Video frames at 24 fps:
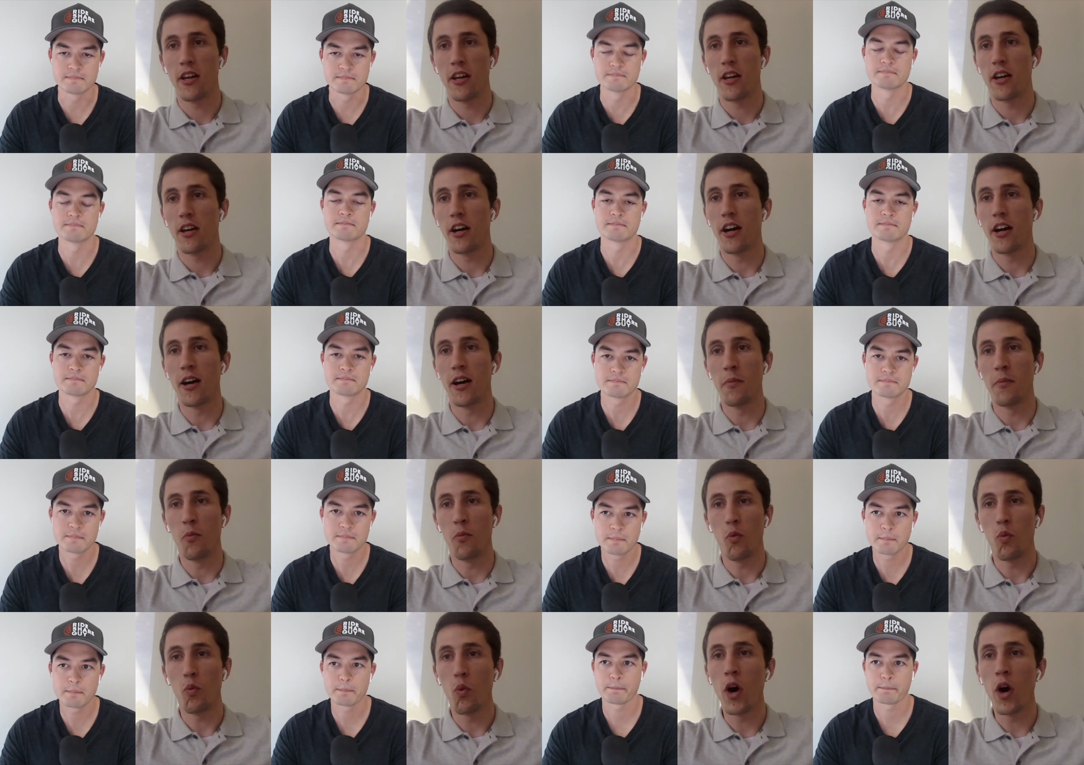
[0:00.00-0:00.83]
Speaker 1: Mm-hmm.
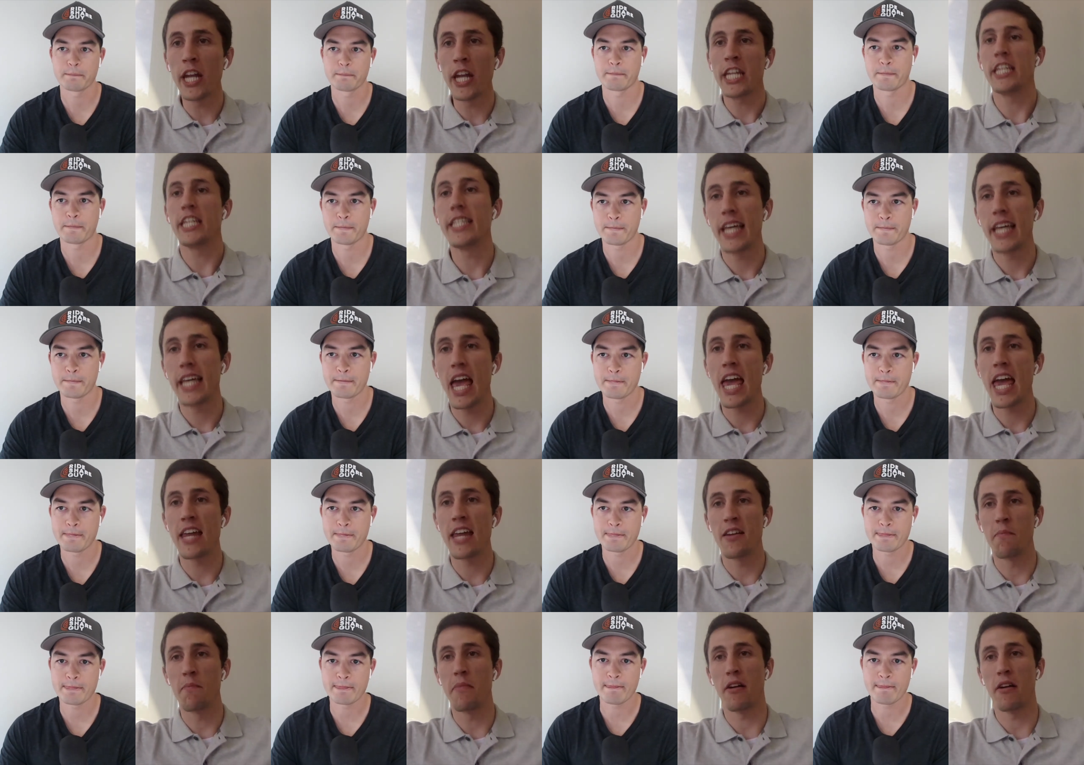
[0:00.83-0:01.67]
Um, one in
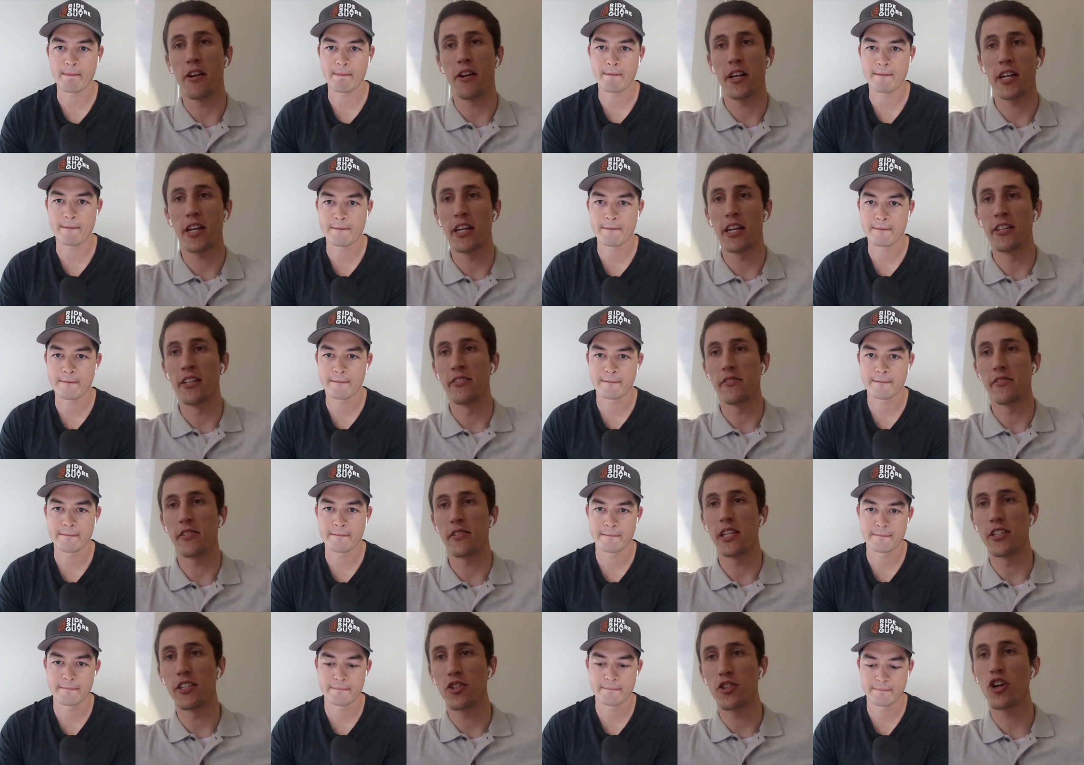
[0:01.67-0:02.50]
ten
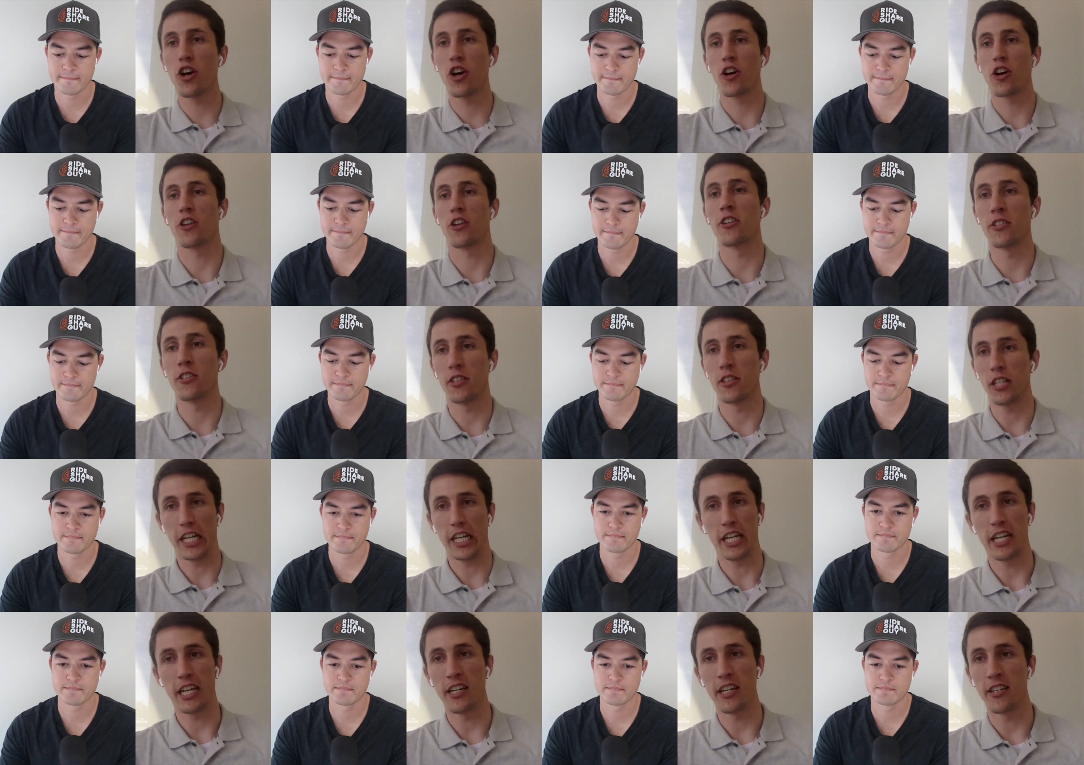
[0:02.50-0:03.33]
Americans is
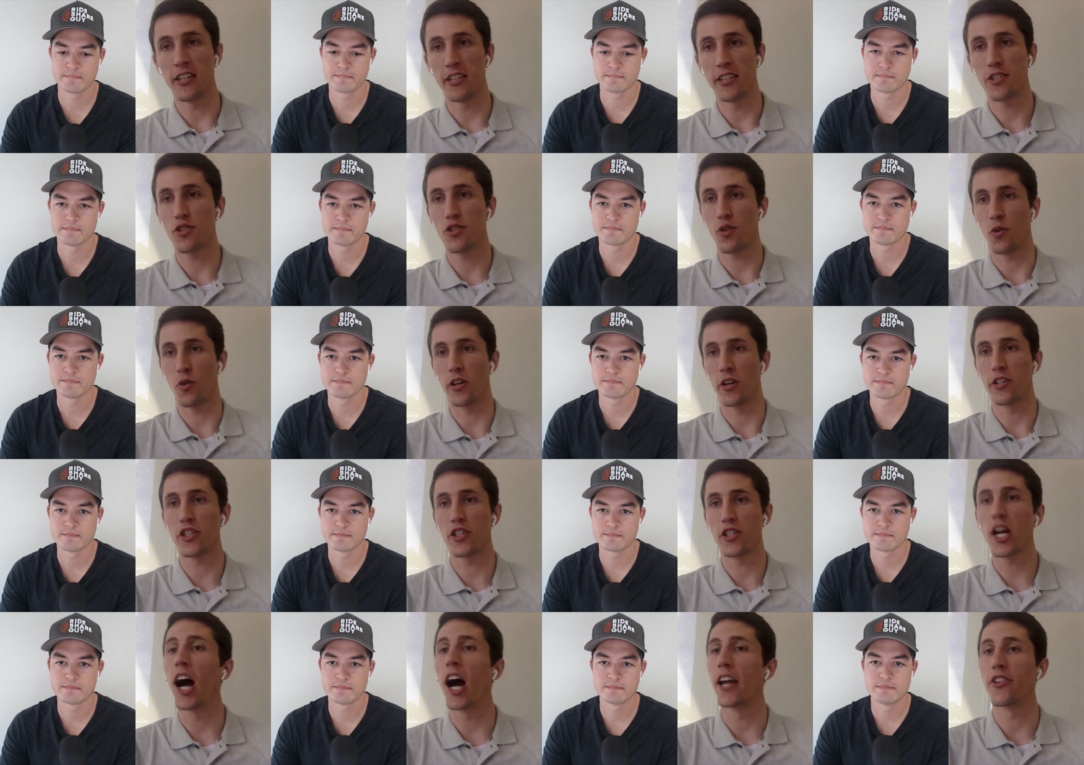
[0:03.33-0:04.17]
currently in a
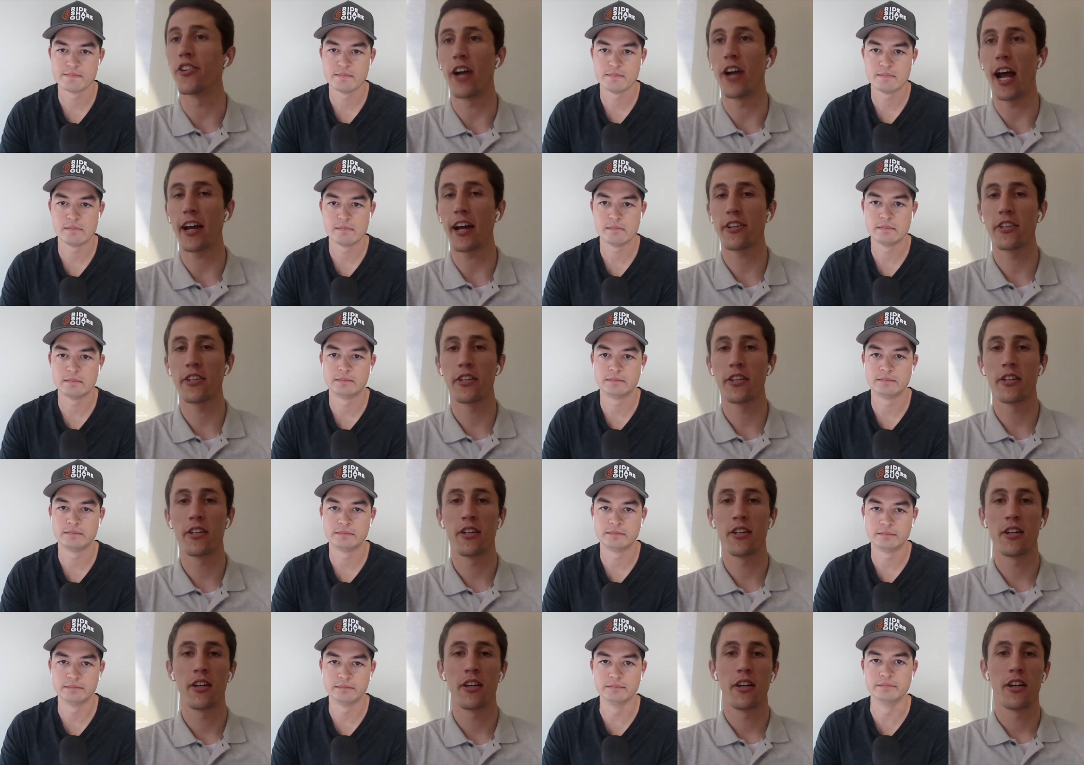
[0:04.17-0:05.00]
storage contract,
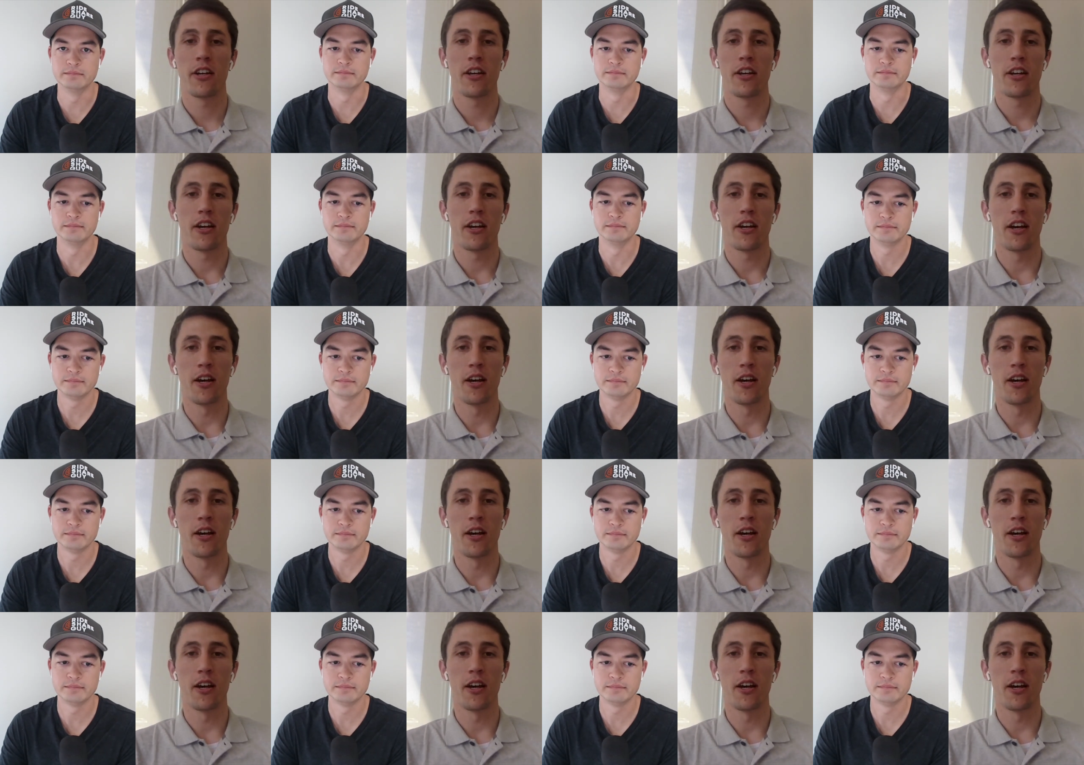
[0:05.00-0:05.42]
mm-hmm.